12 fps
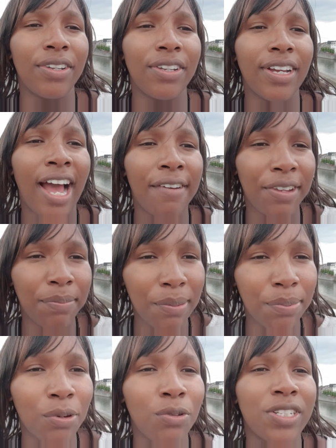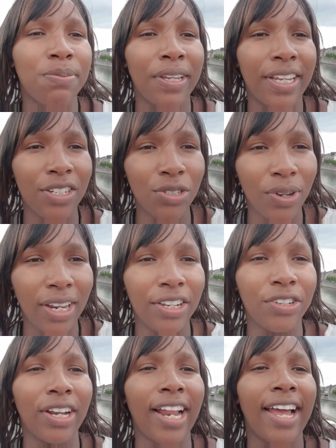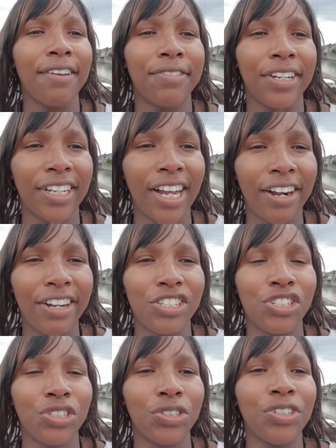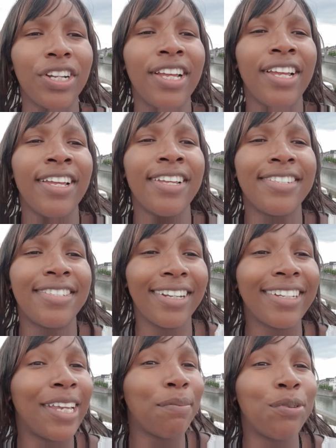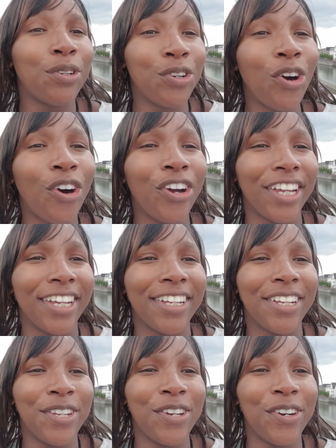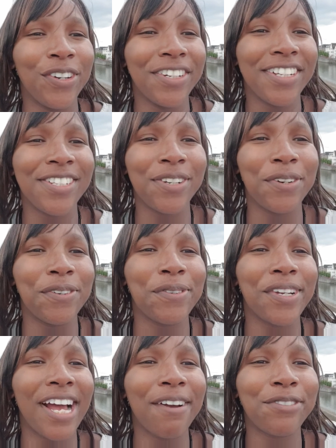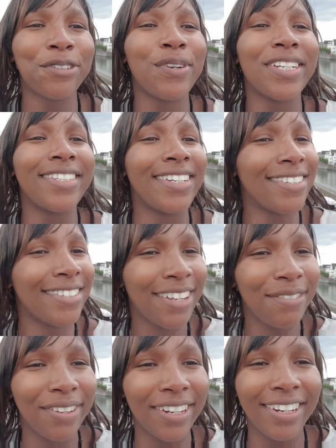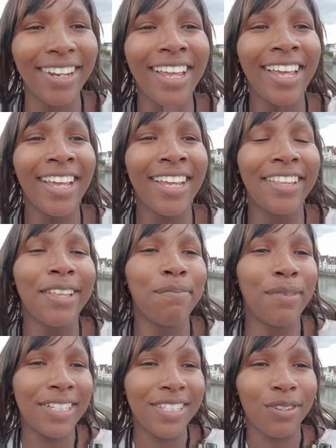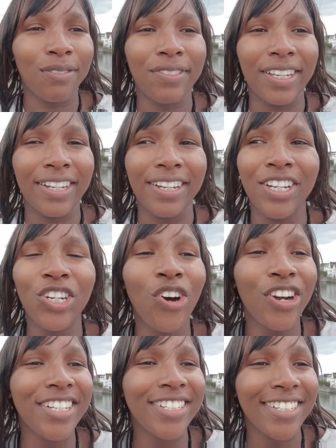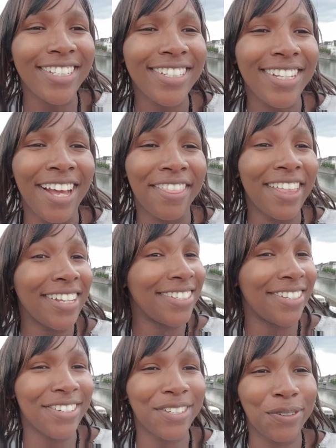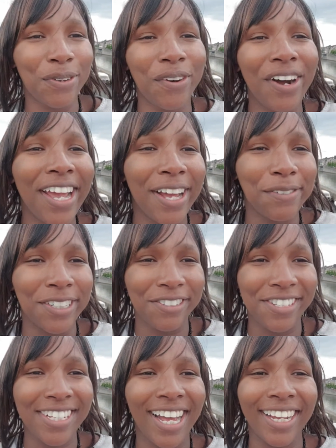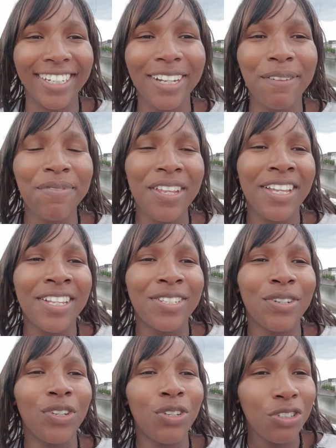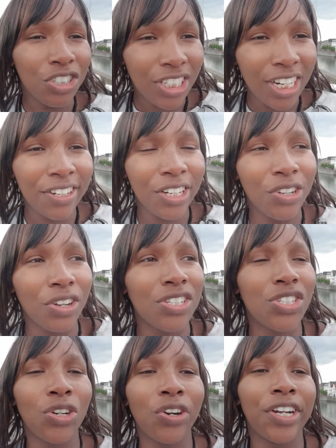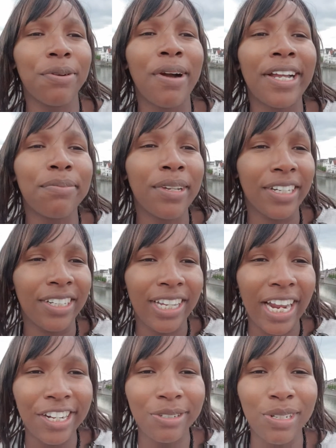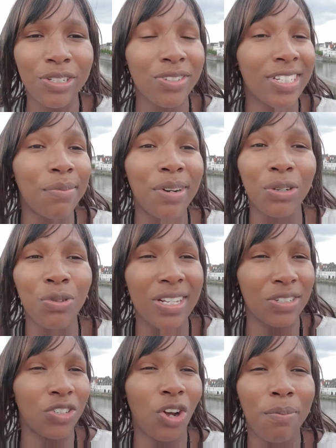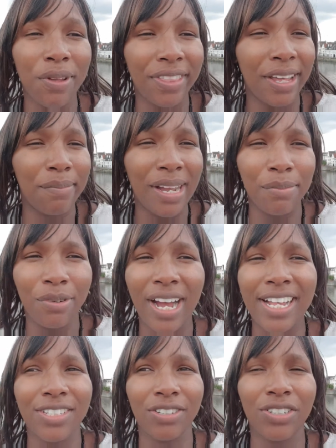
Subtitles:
having people who speak into your life, encourage you, still keep you going, So we have to witness even in the midst of the noises, and that's the reason why I'm outside. So you sharing your story might be an encouragement to someone who has not opened their Bible, has